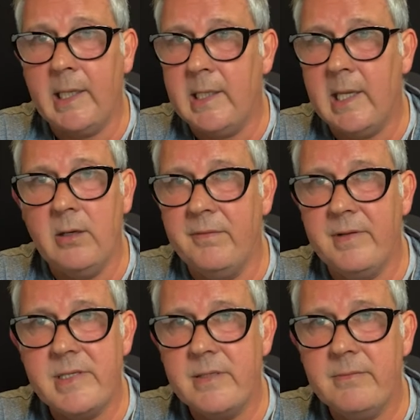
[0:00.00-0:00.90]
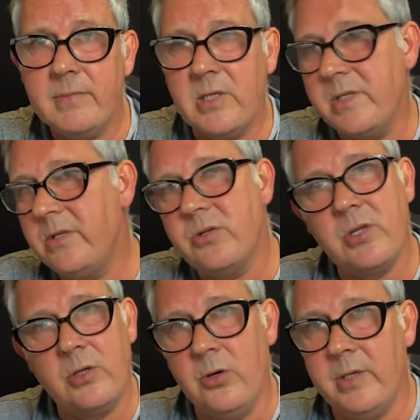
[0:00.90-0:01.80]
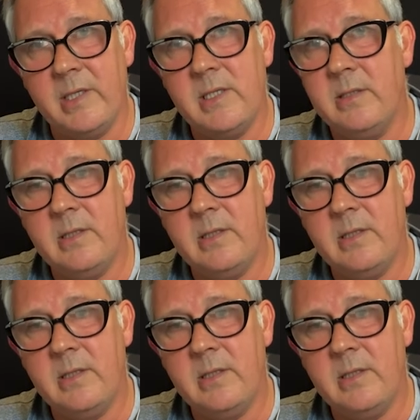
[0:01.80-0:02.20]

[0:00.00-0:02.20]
in head office, because it doesn't cut it.